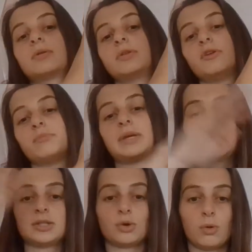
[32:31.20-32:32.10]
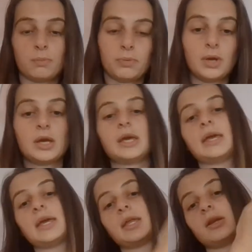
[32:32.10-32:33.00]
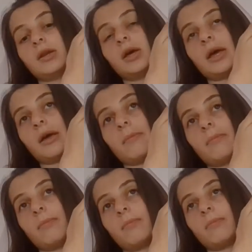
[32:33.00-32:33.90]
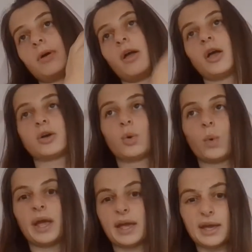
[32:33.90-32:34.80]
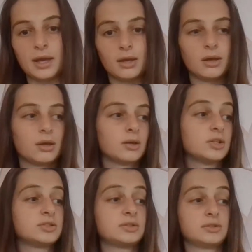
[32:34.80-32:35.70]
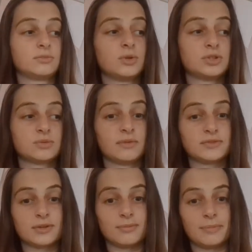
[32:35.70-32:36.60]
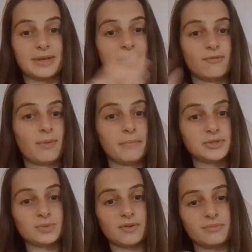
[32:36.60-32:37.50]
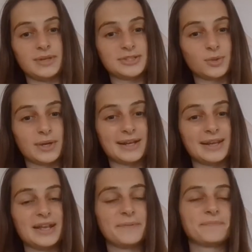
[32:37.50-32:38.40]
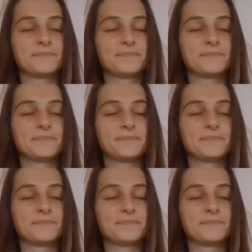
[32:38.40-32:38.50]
you've picked it up in a quick, because the word swift's come up again. Remember, swift means quickly.